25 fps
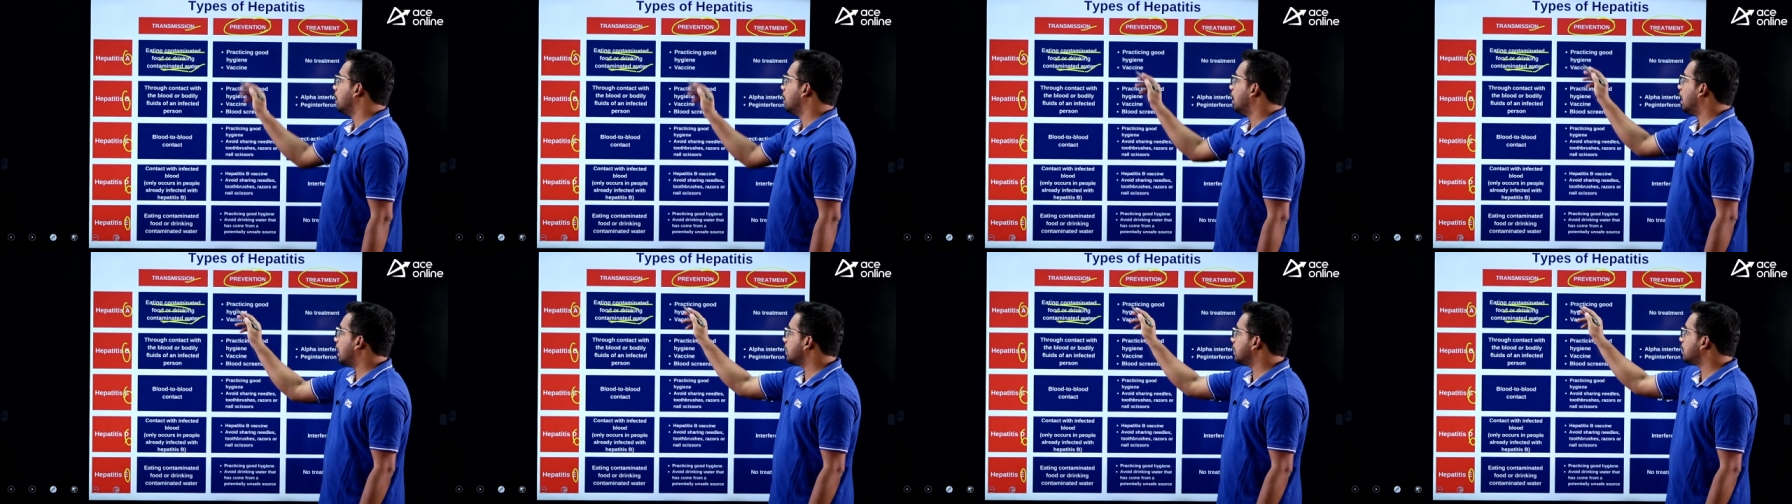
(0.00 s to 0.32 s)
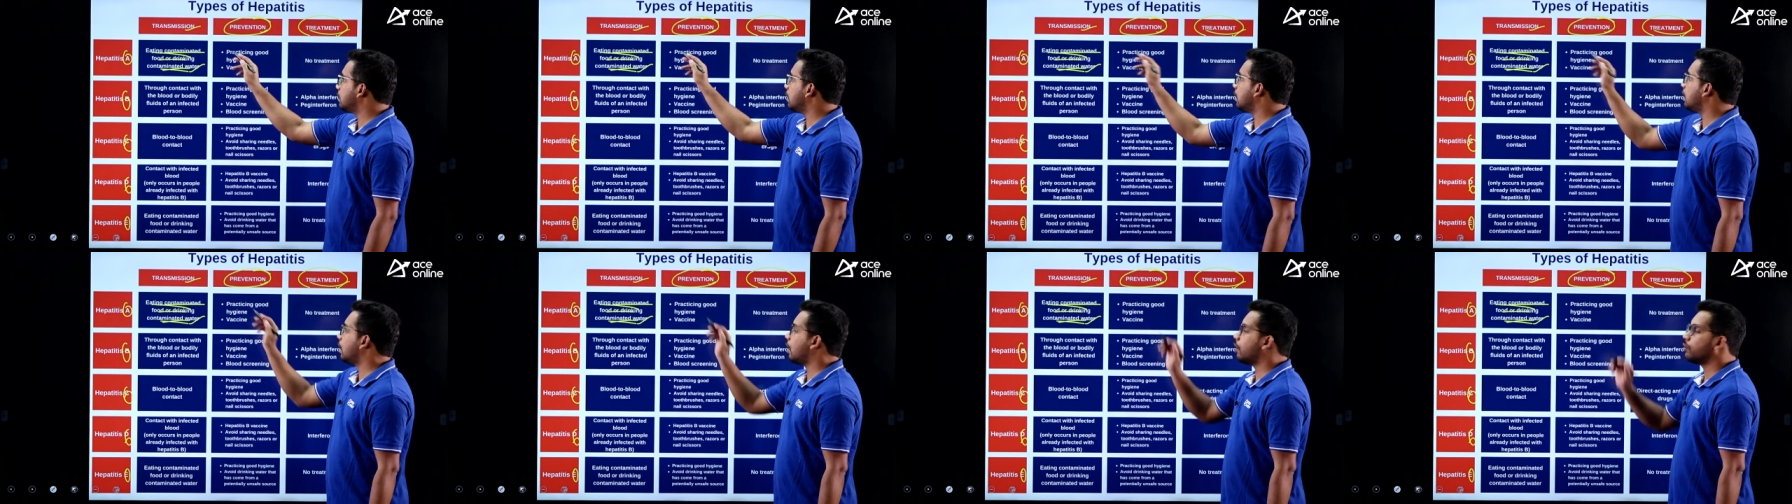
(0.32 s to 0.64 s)

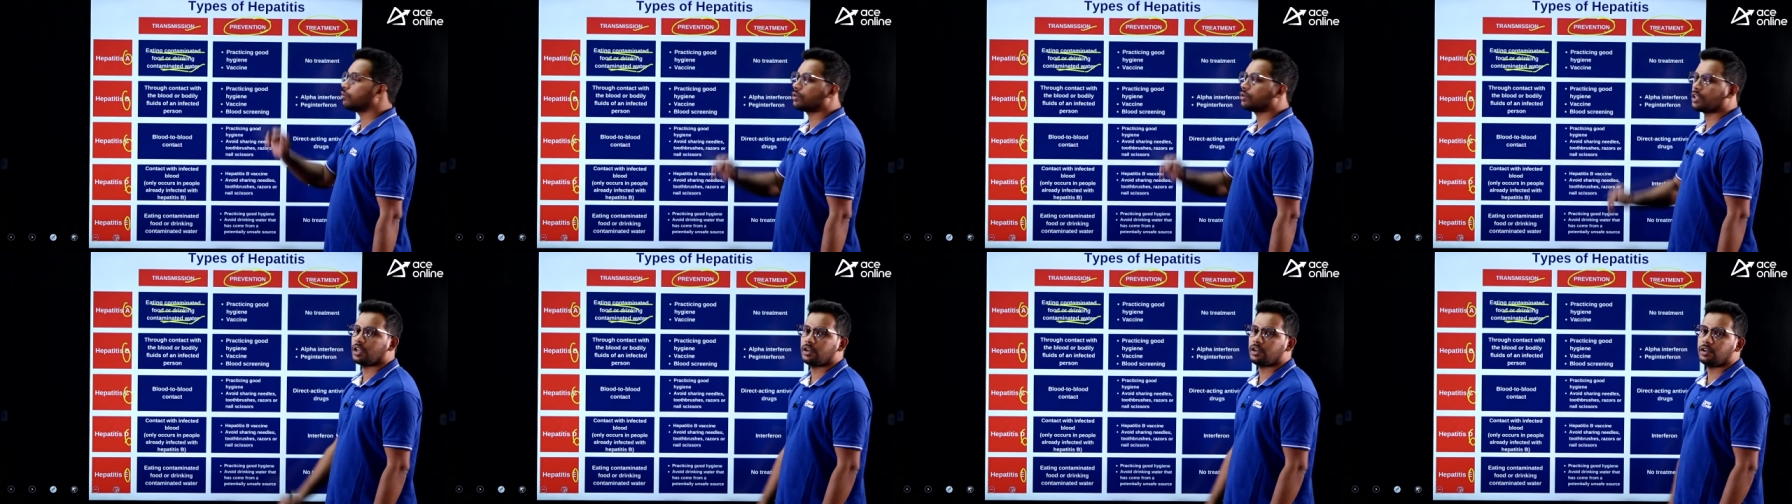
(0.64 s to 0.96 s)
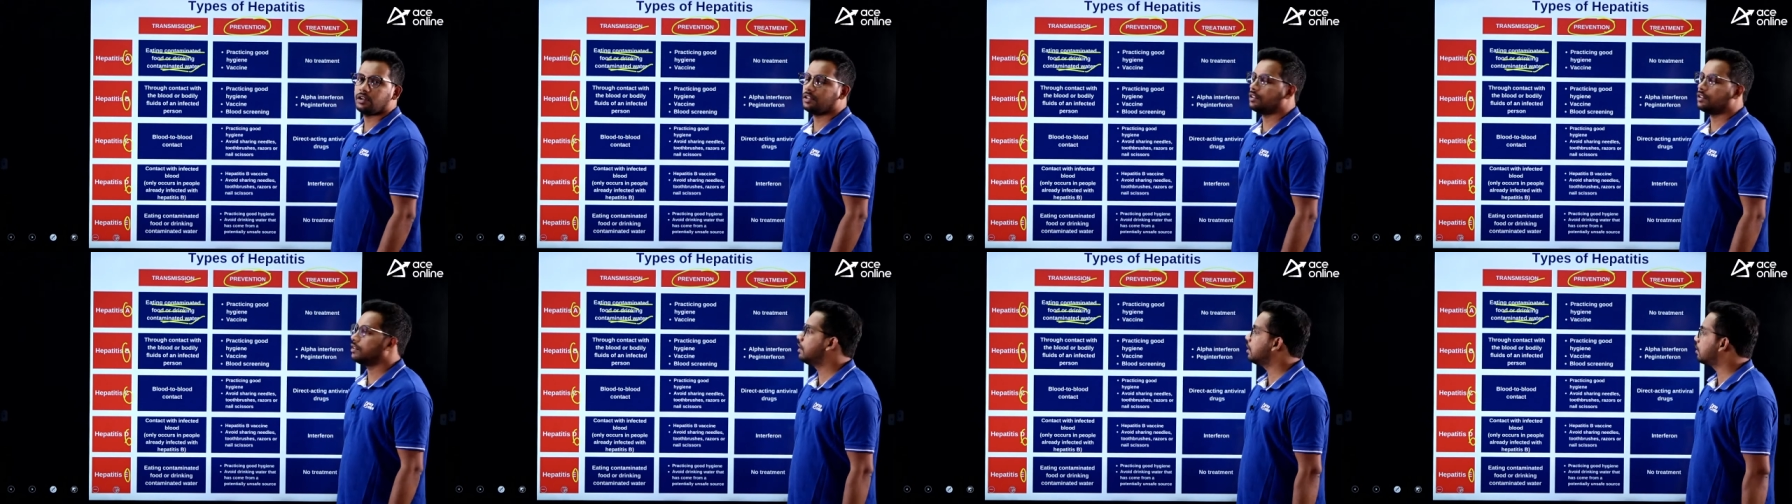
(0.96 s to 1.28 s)
And then how
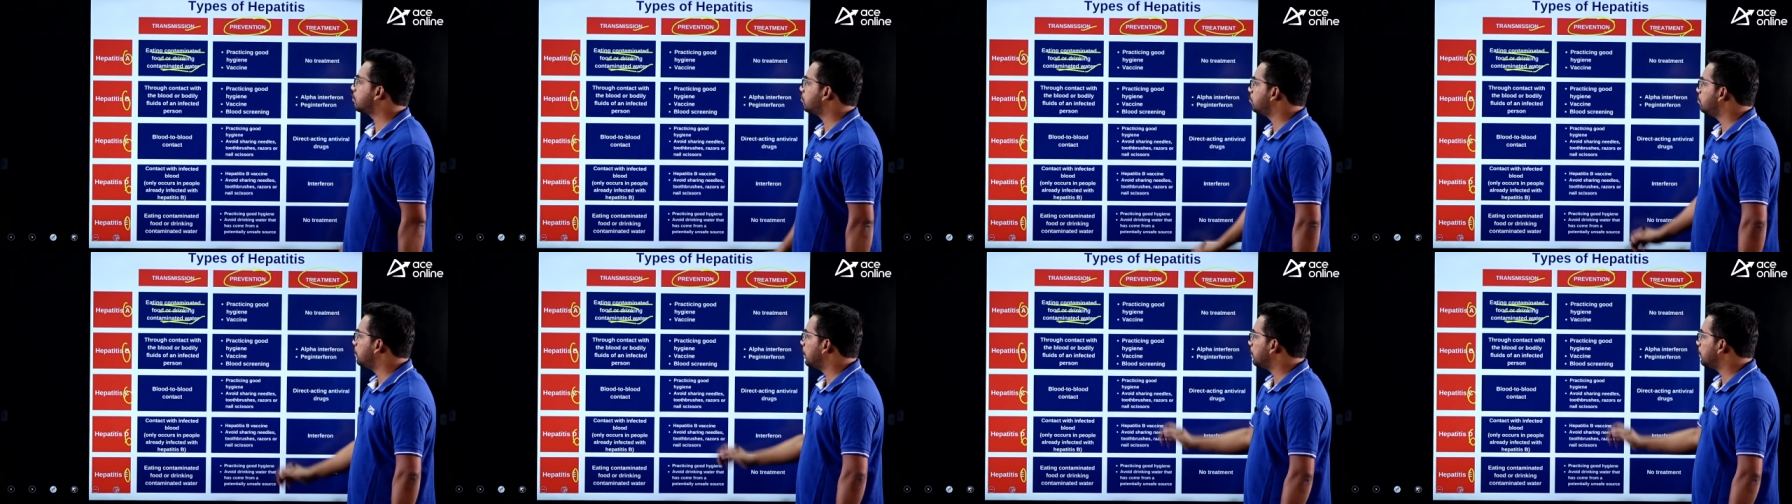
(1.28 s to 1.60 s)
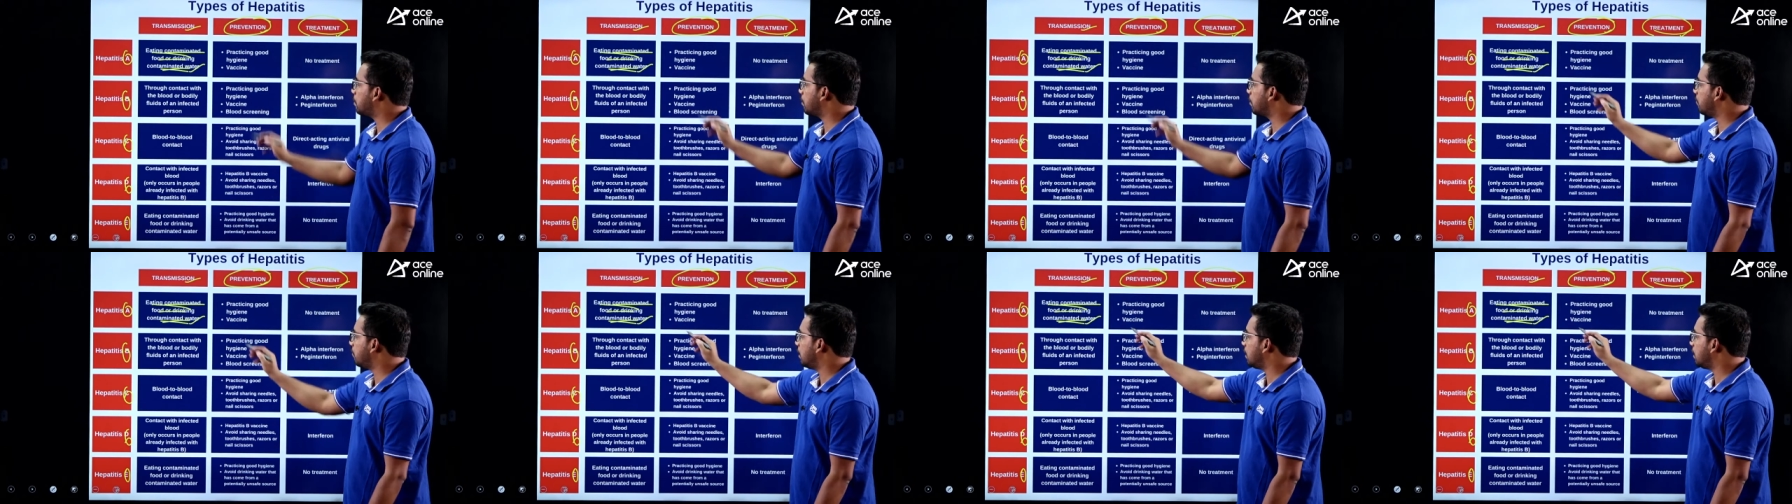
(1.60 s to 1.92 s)
can this be
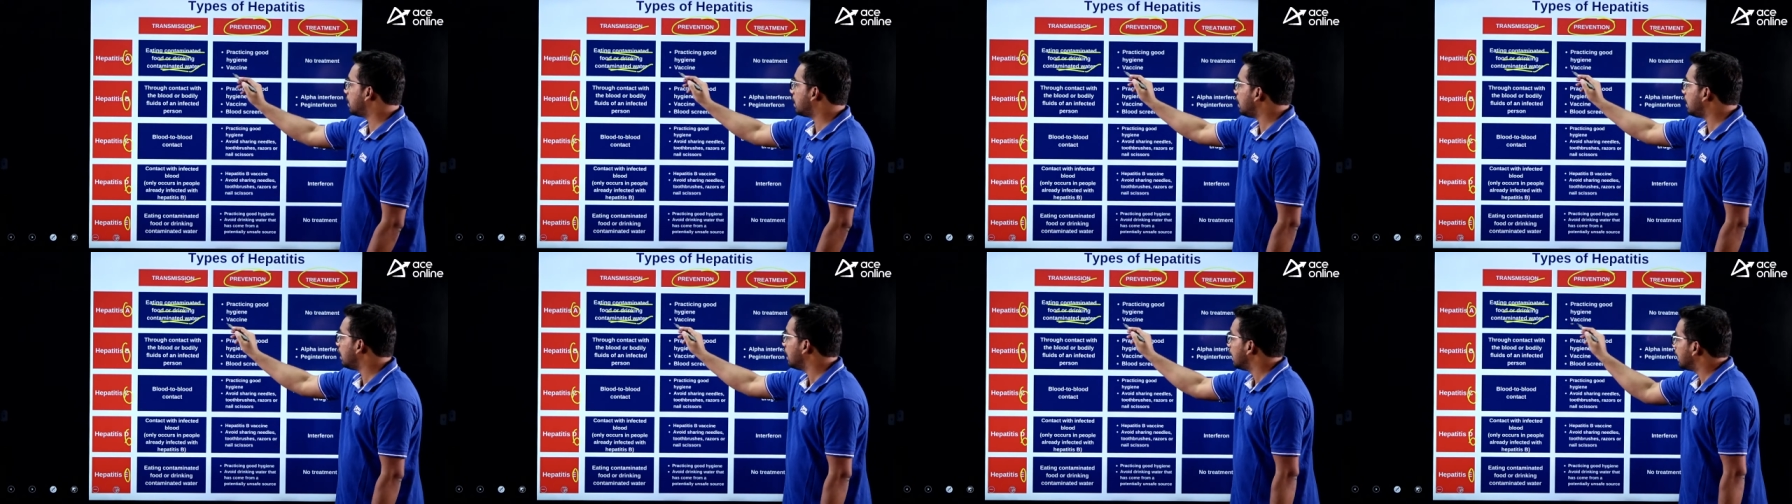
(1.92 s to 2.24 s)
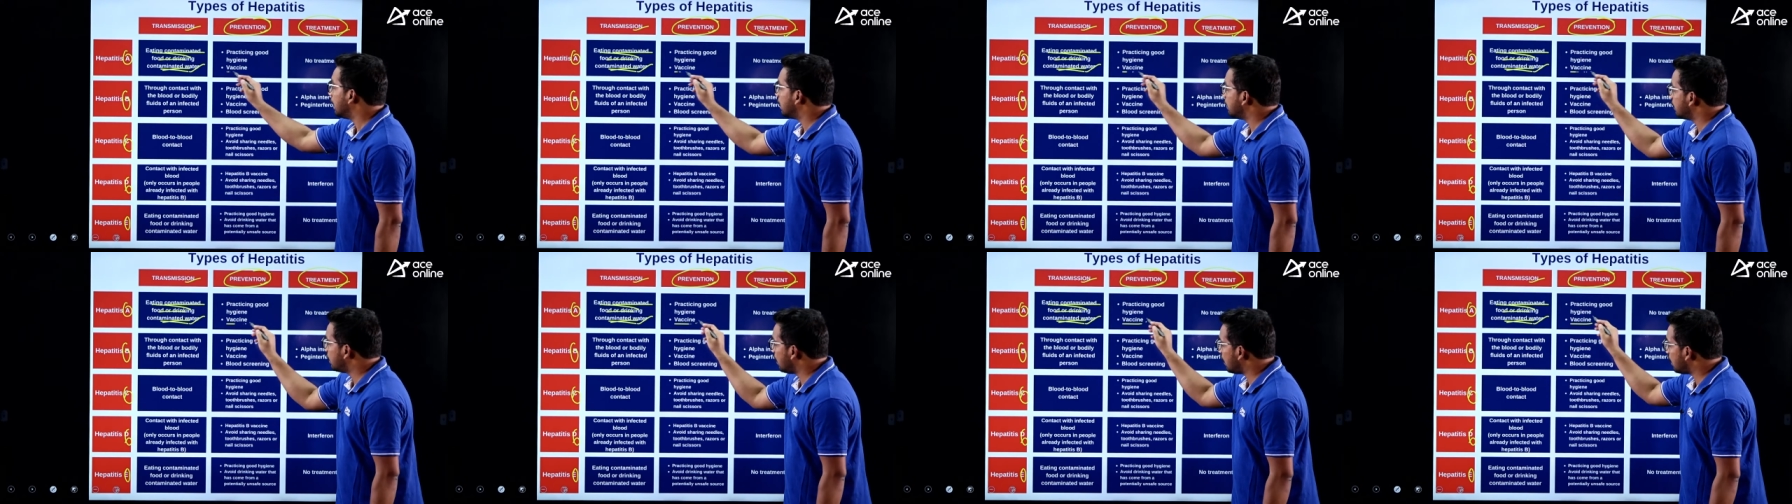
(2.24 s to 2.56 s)
prevented?
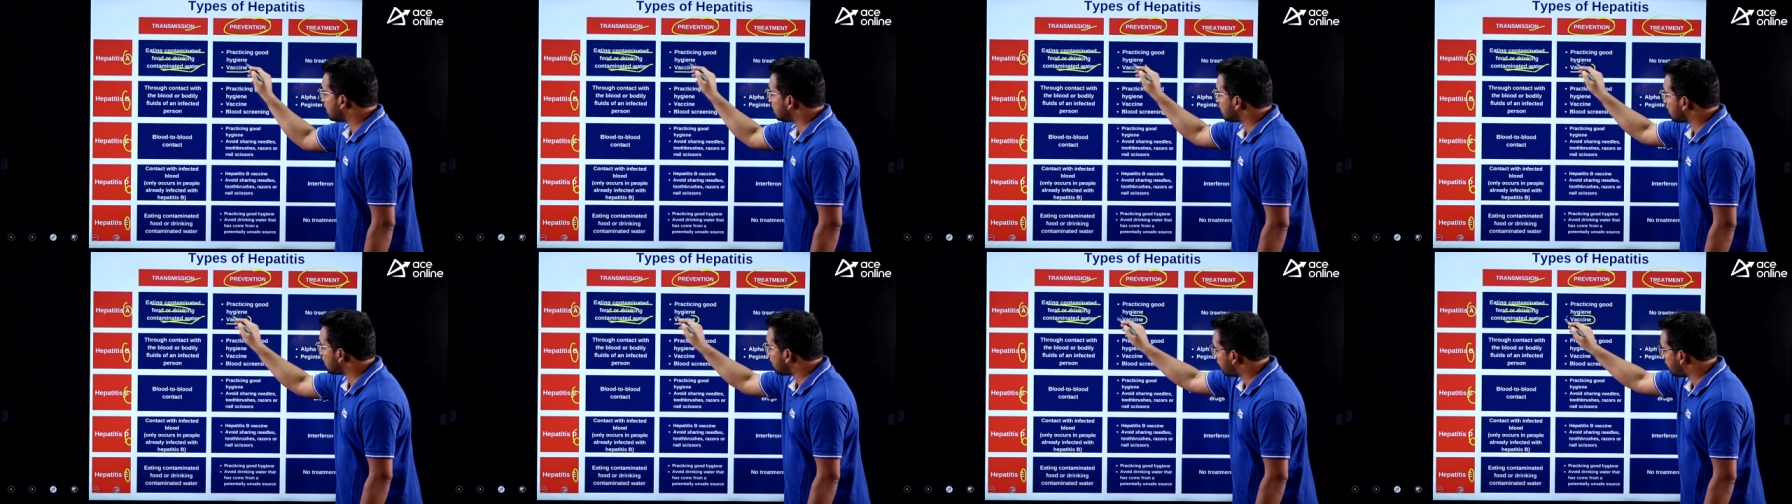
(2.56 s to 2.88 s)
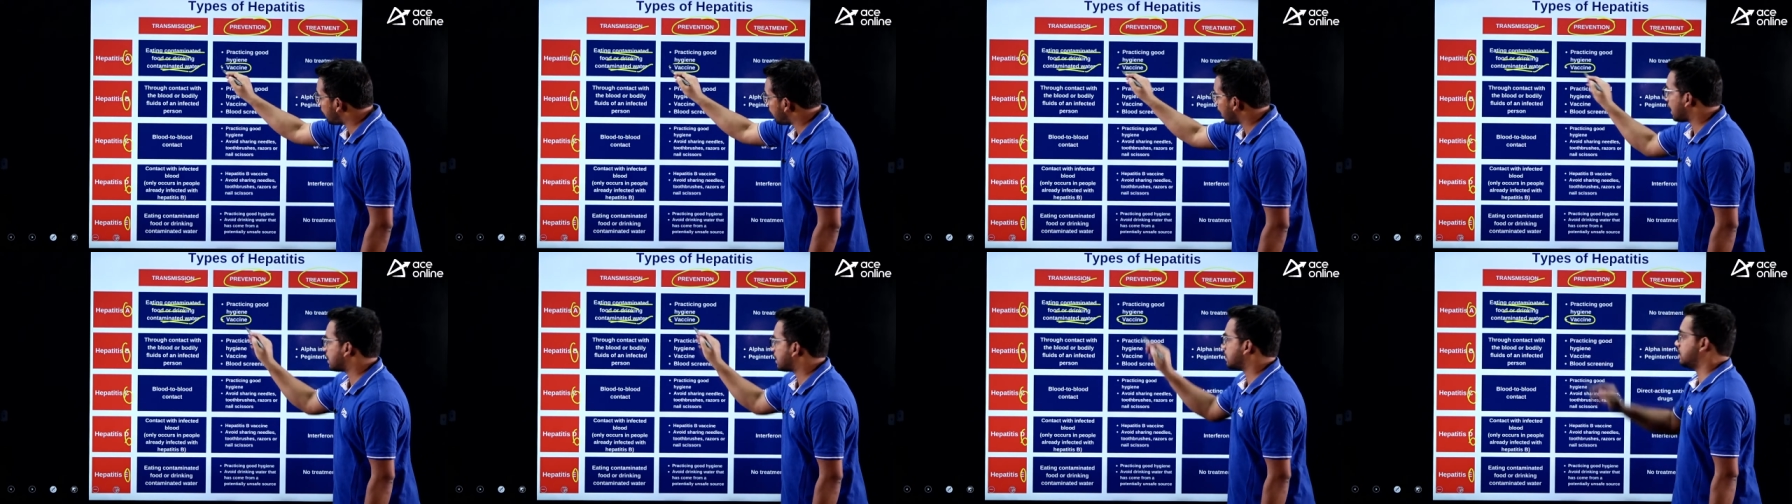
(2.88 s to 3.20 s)
There is a
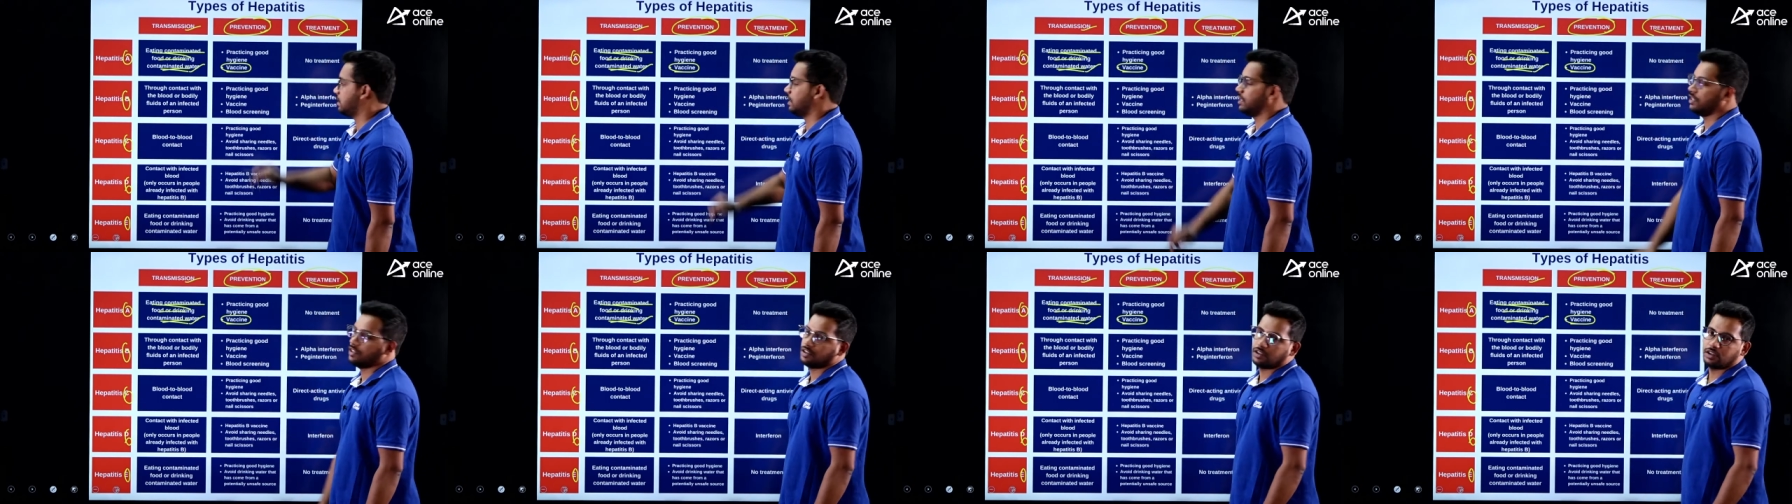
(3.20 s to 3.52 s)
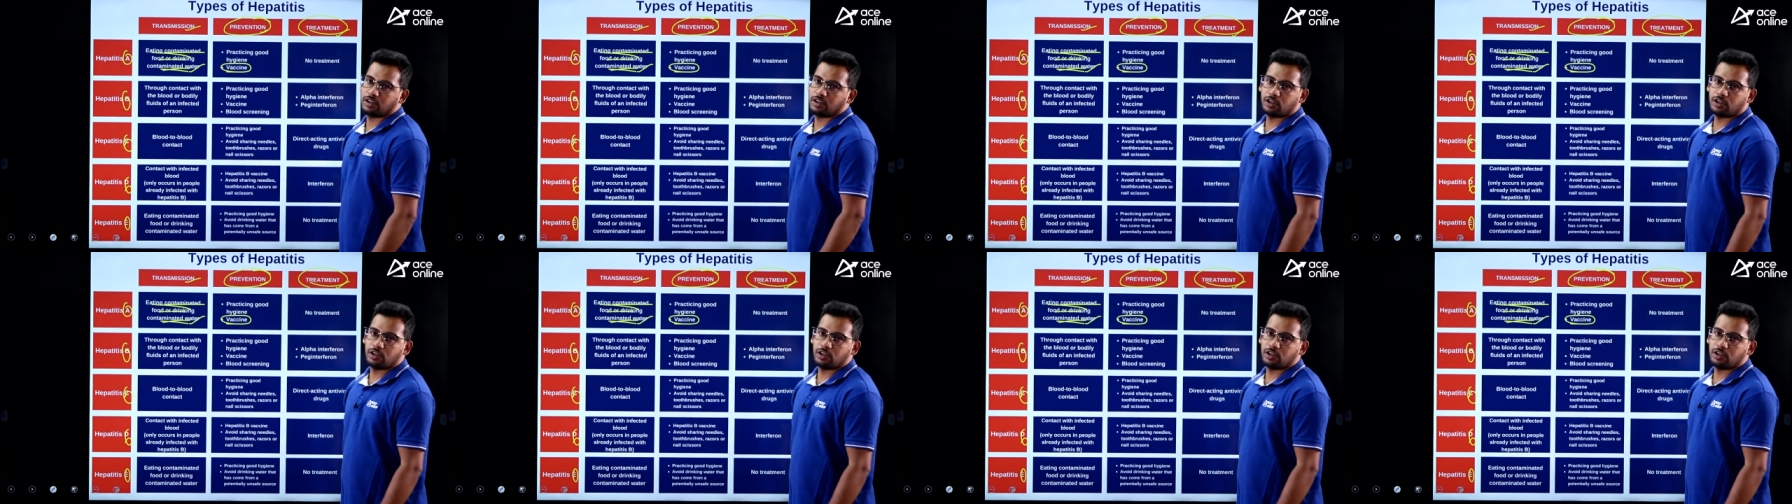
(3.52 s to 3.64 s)
vaccine.